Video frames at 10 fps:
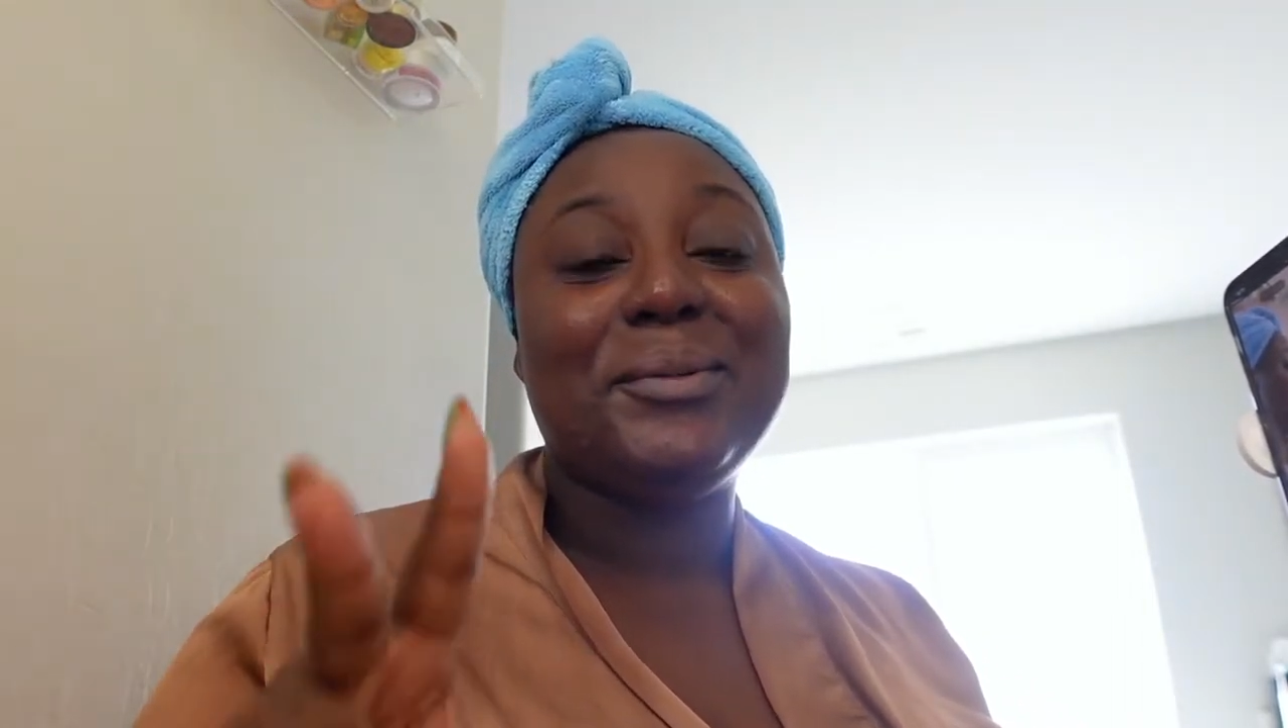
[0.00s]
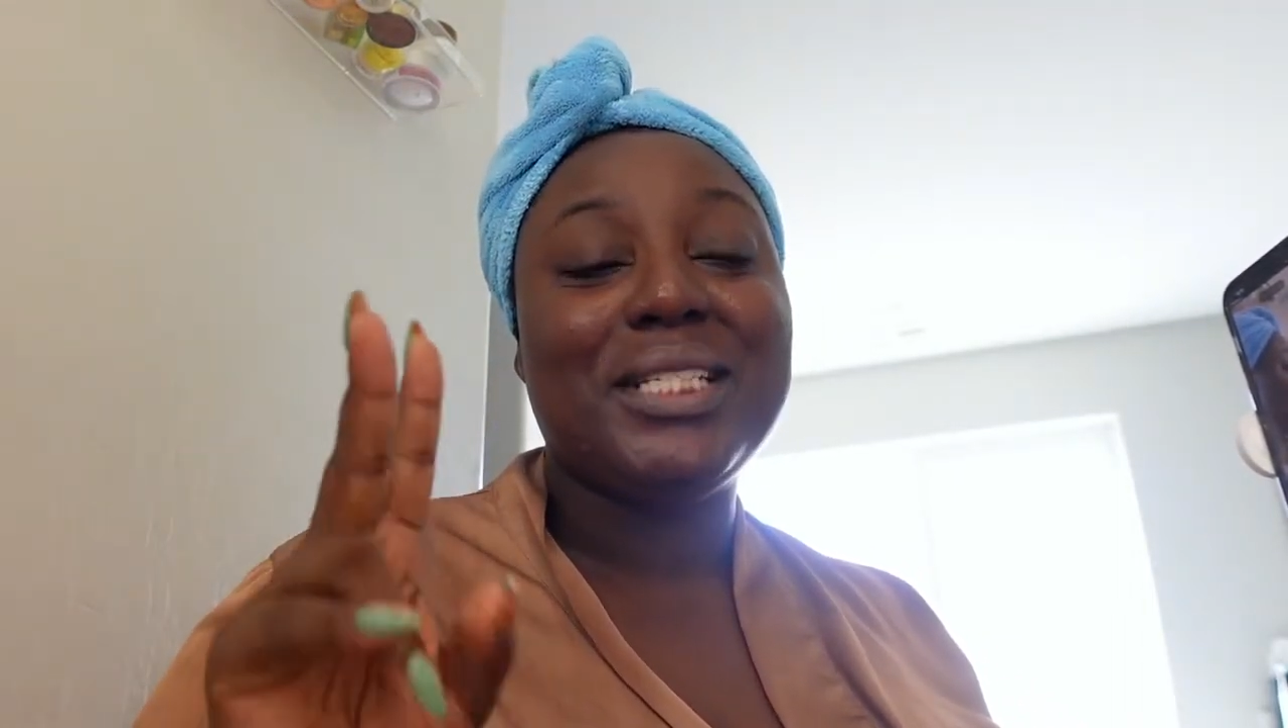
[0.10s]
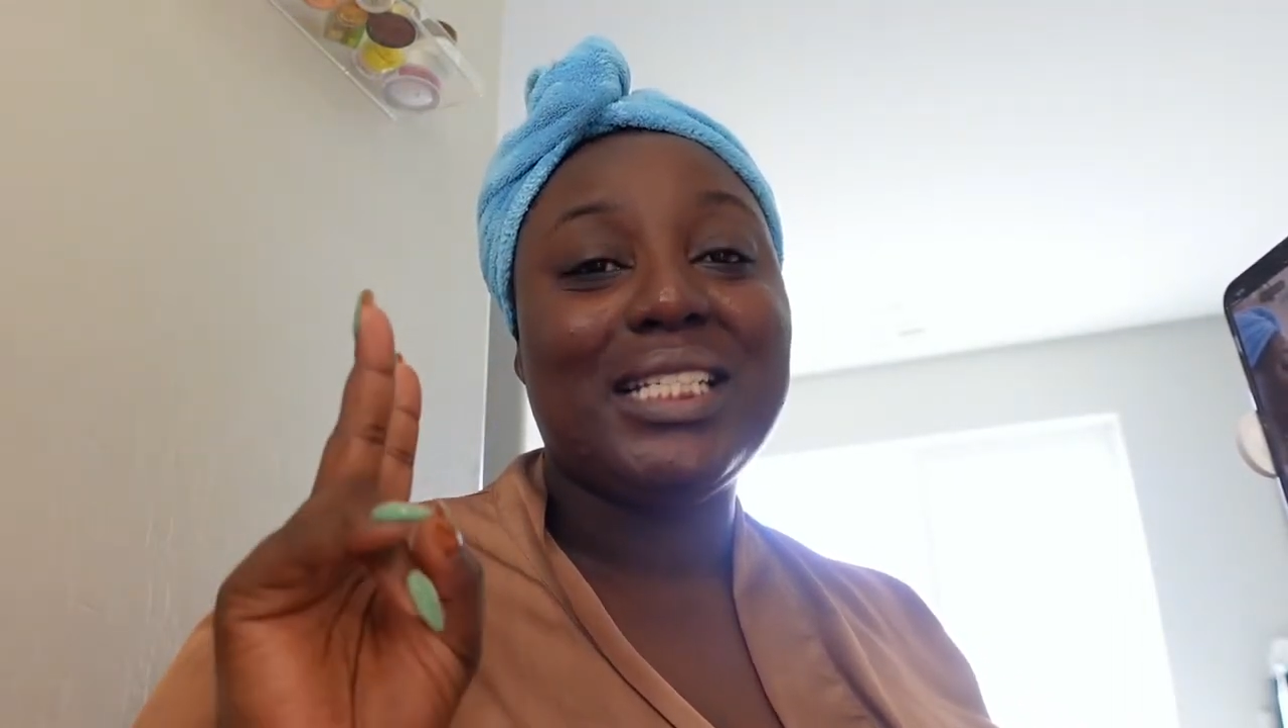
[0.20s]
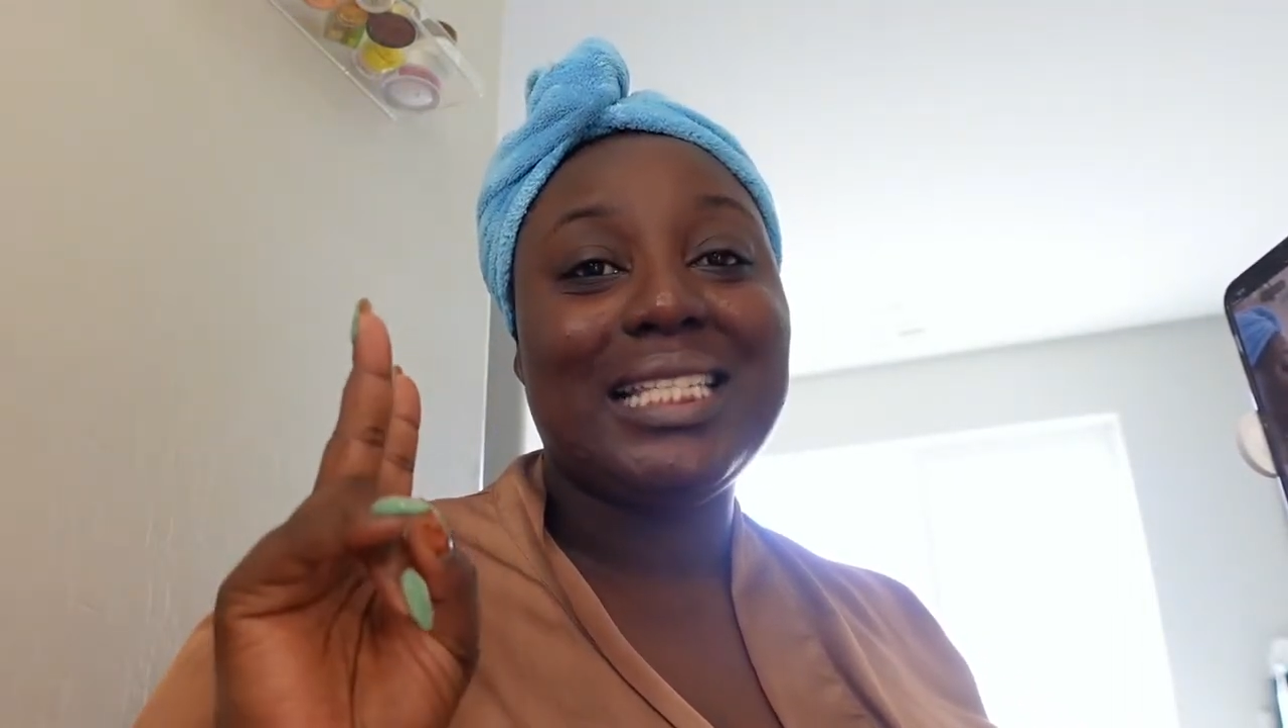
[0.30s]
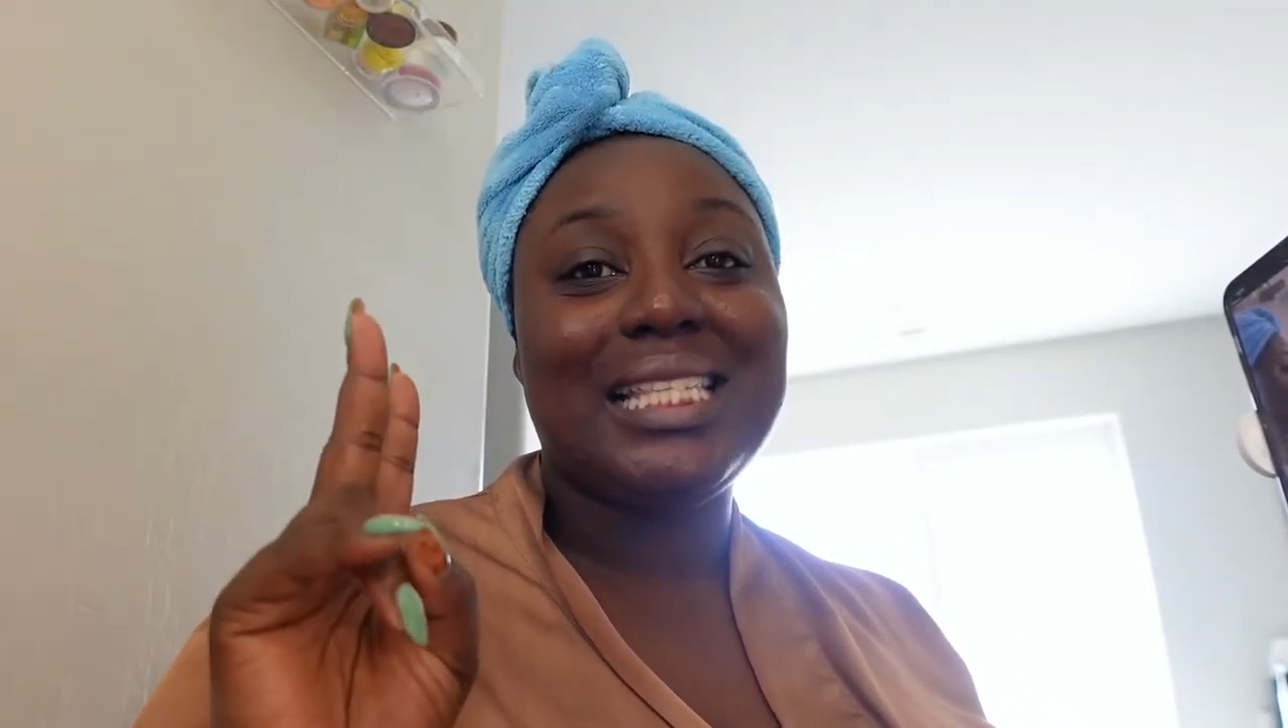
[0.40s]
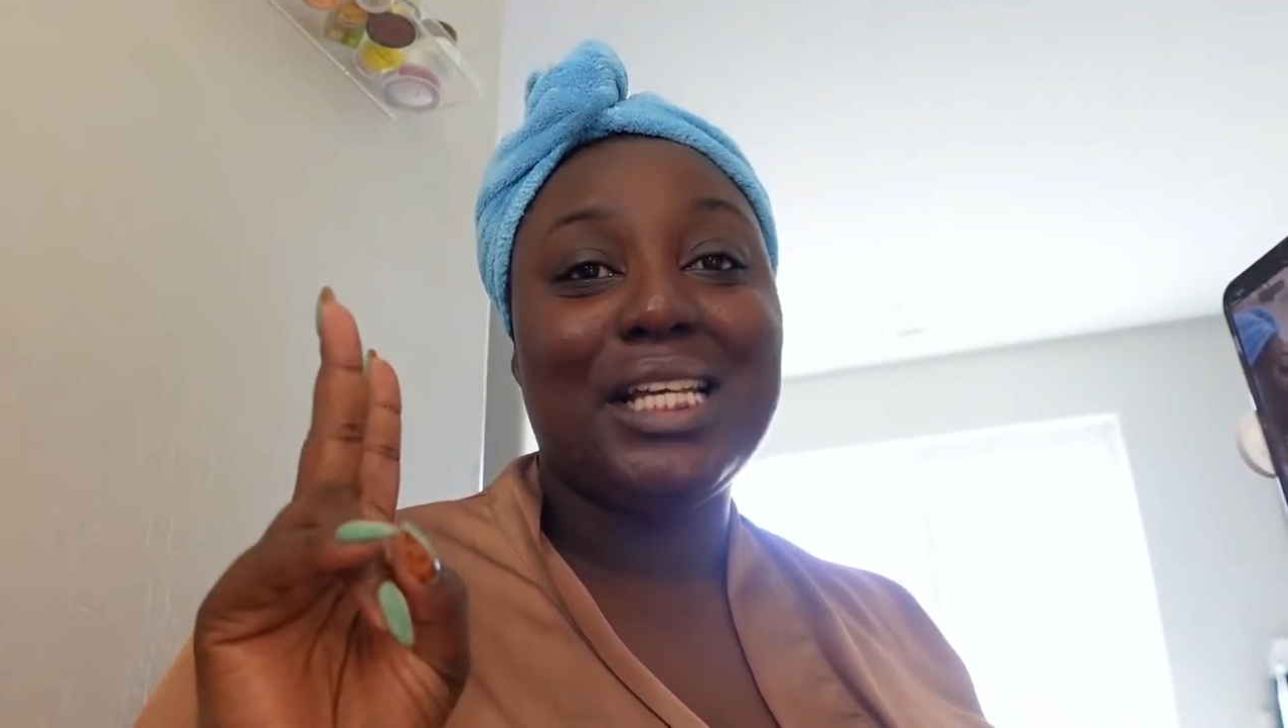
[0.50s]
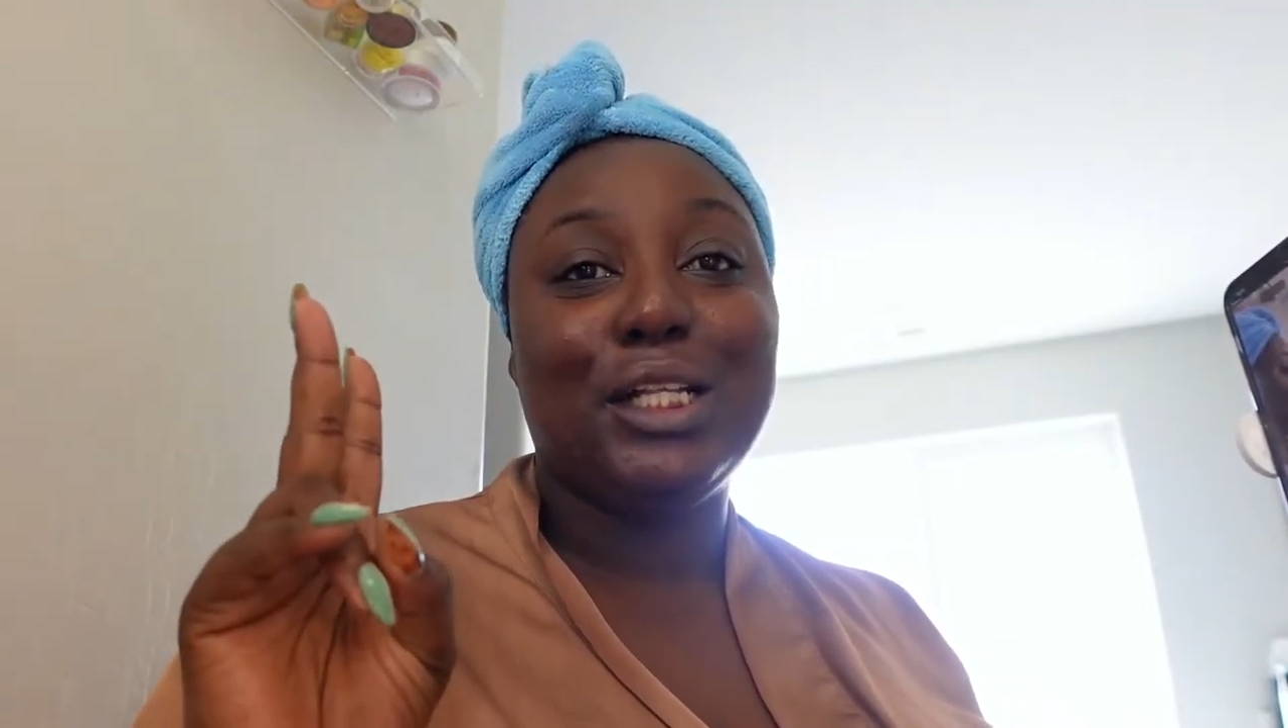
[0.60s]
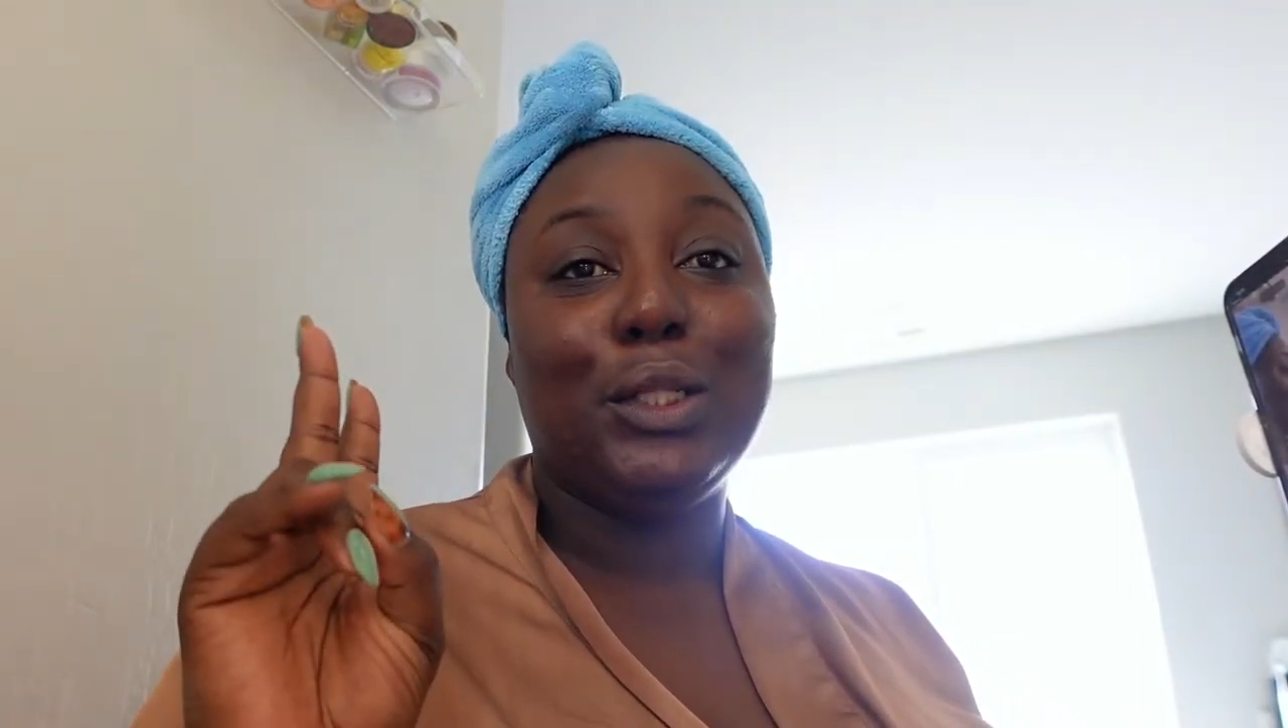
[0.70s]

which is the